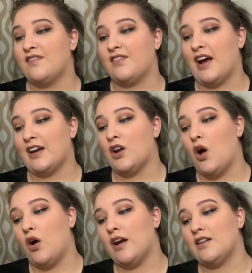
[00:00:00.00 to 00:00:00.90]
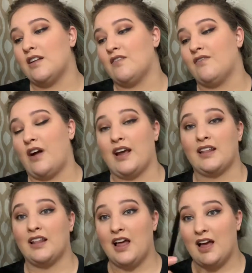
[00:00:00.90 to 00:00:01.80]
Fine Art and
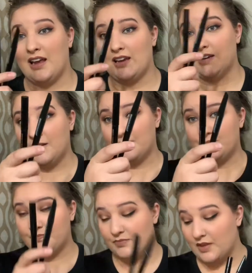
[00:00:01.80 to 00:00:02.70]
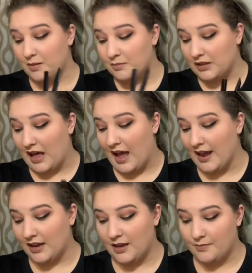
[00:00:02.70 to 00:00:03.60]
Fineline in
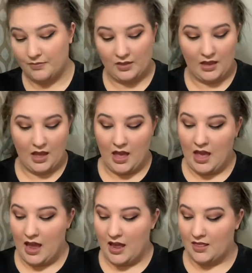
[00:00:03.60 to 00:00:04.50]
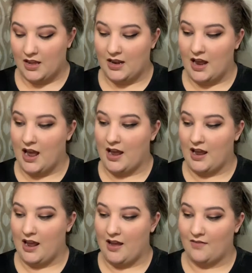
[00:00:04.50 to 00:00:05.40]
black. And then I
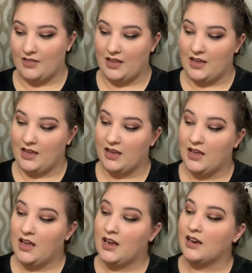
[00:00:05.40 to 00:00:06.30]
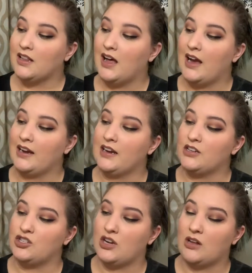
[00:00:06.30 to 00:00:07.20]
have the
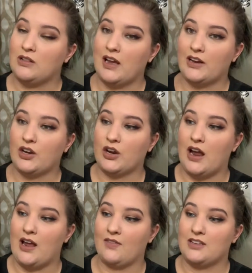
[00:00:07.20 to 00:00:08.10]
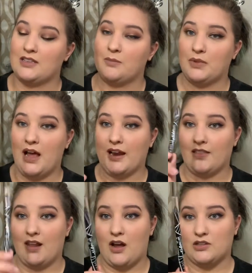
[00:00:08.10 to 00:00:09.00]
Glide Gel Liner. I have this in black,
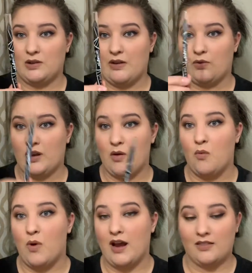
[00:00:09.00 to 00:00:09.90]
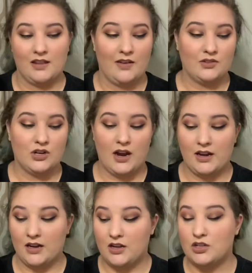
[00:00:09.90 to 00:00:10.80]
and then I also have one in white that I've
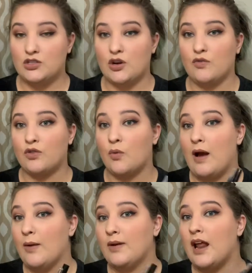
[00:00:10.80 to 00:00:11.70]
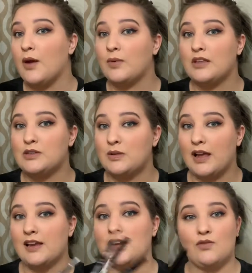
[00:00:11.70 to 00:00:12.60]
tried. So for the white one, I really do
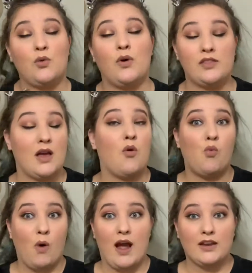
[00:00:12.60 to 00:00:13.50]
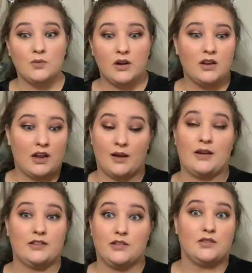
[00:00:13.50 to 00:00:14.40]
like it if you want that white one, and
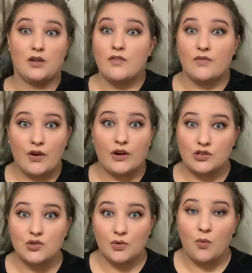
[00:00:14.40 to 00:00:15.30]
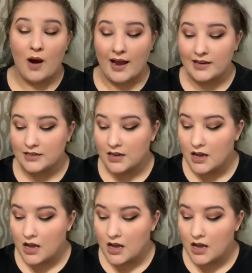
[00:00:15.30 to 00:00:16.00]
it's very true white.